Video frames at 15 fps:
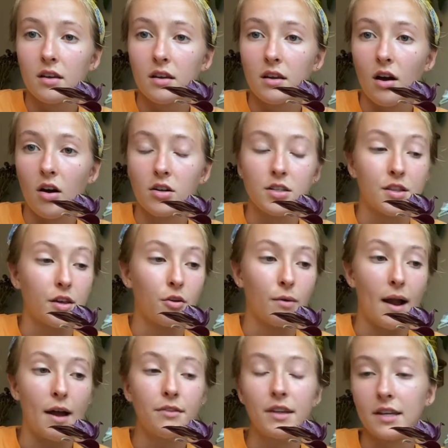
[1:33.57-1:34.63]
onto the
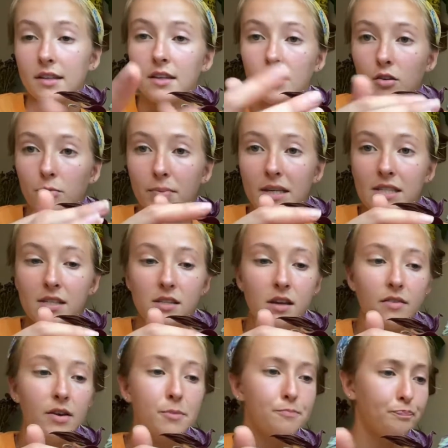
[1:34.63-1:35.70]
ground, like the little pieces of
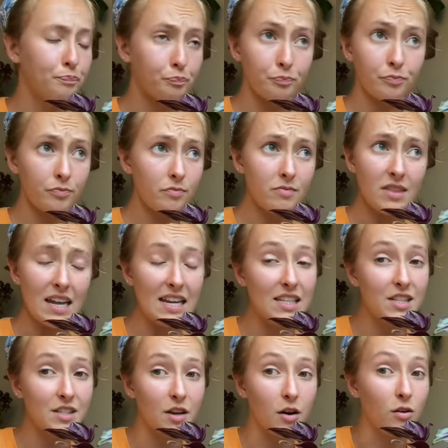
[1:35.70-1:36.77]
it. And
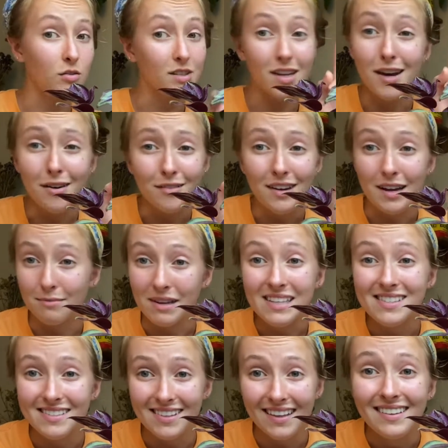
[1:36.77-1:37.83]
so, no, I'm not
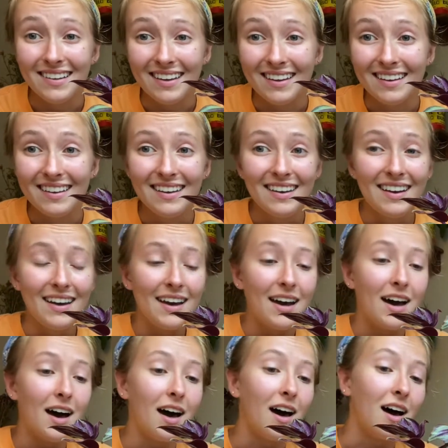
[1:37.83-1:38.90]
stealing.
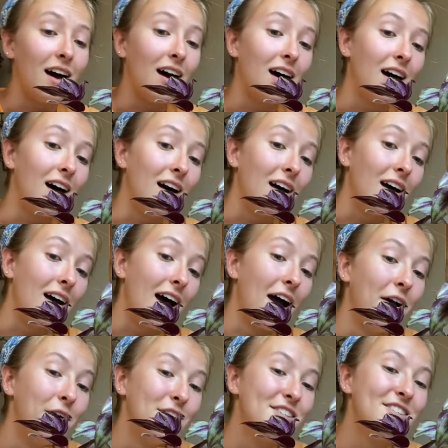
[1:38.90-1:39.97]
I
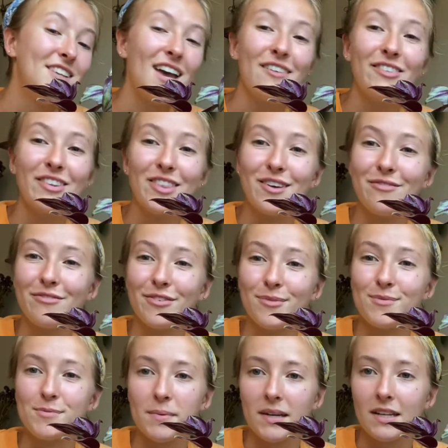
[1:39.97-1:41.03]
was saving them from
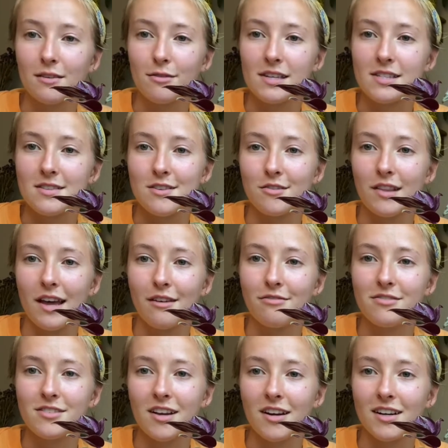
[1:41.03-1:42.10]
spending the rest of their life
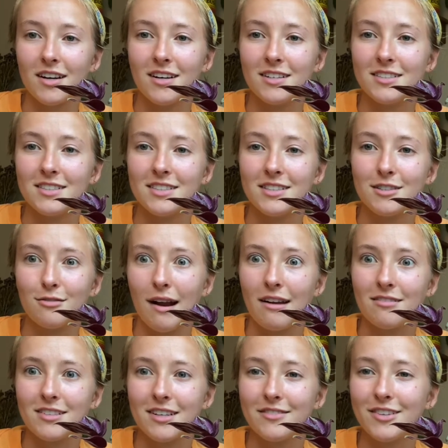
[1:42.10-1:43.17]
stuck on the
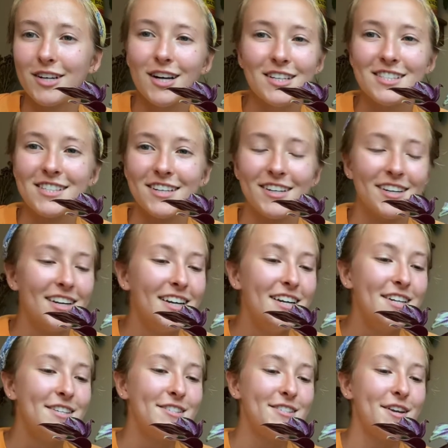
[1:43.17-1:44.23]
ground of the garden center.
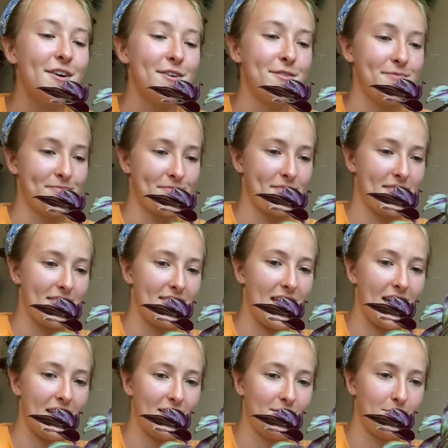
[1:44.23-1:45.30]
So
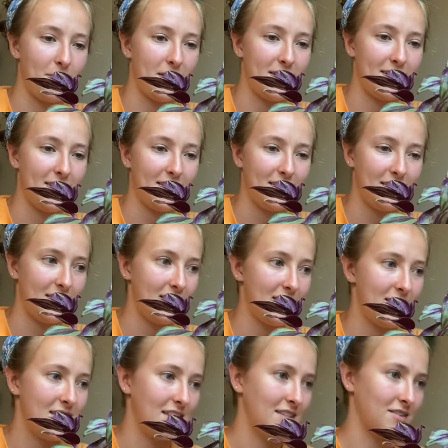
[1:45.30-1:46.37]
that is what
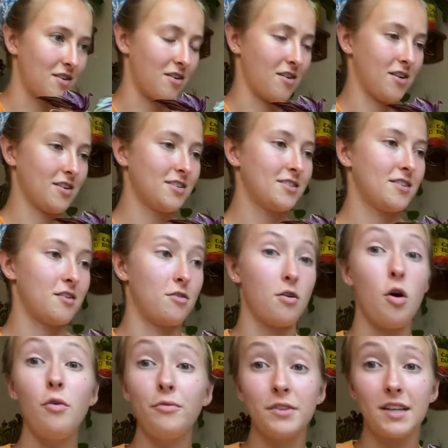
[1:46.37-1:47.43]
these are. So
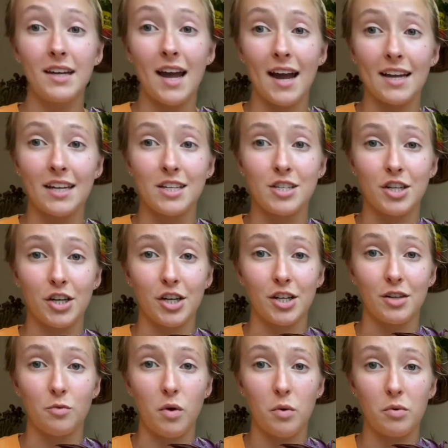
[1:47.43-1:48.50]
hopefully I can
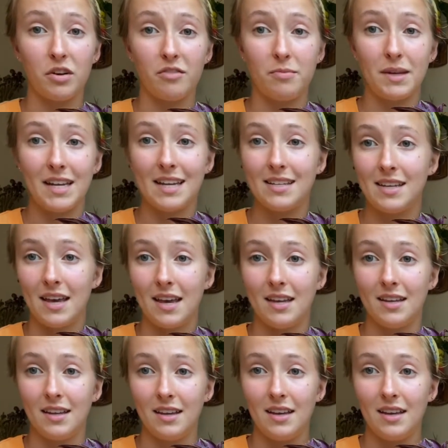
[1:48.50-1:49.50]
turn what would have been a dead